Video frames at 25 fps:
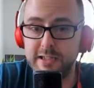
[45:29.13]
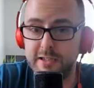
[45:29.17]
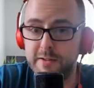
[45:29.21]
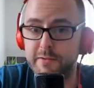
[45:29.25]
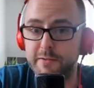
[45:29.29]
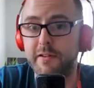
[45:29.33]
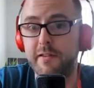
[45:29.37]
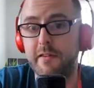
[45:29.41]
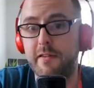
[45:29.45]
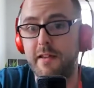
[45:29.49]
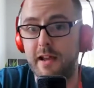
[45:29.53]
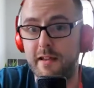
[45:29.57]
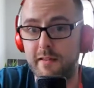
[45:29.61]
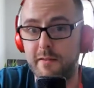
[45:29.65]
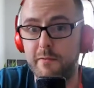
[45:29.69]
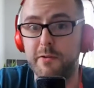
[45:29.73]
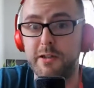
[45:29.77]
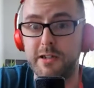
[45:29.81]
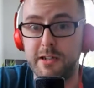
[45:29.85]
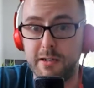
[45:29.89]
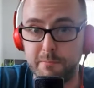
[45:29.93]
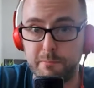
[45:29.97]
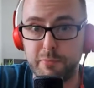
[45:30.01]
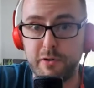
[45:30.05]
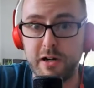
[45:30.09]
You've got to start
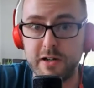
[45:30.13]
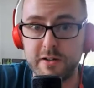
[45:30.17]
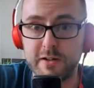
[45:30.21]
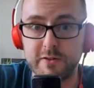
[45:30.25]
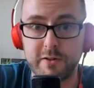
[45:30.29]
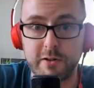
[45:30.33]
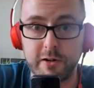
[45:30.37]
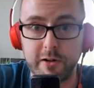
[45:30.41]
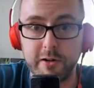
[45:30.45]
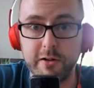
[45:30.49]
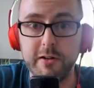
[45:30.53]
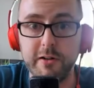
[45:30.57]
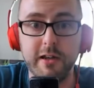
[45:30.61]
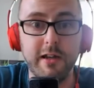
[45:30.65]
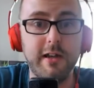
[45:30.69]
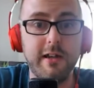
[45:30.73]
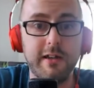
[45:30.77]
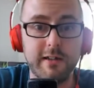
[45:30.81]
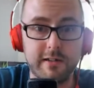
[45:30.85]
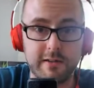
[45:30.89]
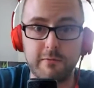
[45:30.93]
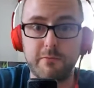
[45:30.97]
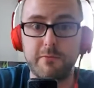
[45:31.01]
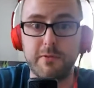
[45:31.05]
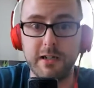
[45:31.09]
swinging breaststroke
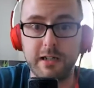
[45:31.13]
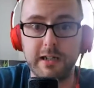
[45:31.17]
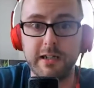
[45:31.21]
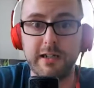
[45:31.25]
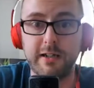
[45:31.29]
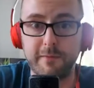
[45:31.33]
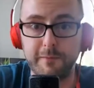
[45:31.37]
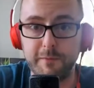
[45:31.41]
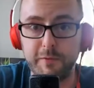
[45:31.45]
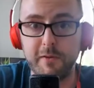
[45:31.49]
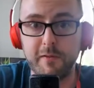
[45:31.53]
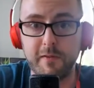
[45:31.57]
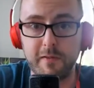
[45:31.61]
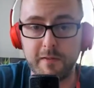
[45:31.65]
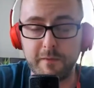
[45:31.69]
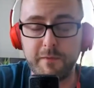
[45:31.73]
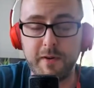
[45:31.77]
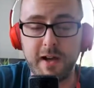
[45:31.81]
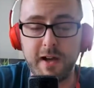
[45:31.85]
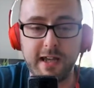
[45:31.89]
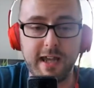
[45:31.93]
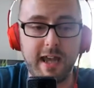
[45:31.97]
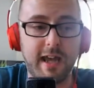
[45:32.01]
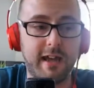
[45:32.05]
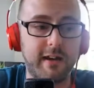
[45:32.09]
to really confuse the
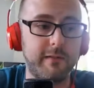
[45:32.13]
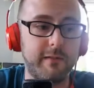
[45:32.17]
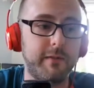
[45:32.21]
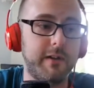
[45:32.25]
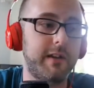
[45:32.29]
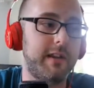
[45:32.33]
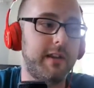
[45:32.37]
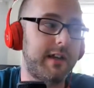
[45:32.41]
fuck out of it.